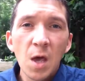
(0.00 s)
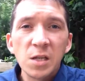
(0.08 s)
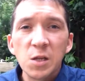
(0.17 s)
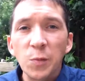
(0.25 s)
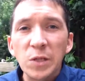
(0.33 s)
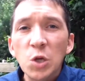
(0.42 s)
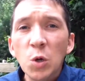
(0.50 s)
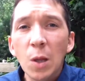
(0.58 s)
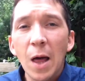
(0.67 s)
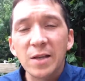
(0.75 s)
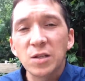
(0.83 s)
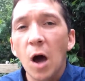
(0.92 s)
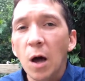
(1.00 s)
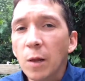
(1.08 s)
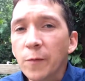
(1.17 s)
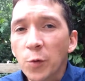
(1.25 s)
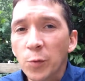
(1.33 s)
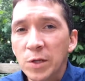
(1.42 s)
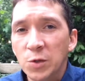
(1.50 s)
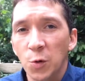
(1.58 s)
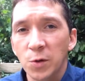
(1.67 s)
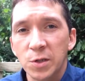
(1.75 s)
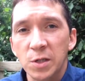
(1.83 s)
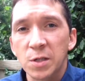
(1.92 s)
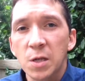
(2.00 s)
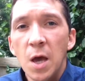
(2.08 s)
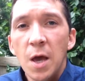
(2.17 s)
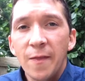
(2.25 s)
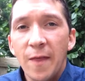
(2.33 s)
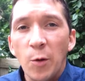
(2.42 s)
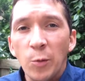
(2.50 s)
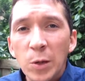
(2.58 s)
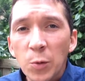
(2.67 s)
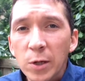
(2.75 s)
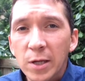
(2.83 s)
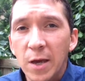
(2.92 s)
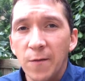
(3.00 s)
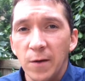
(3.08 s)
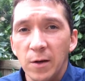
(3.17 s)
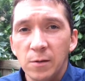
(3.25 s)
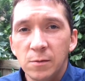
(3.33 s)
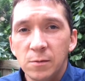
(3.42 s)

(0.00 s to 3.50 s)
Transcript: Did we utilize all of the resources that we were given,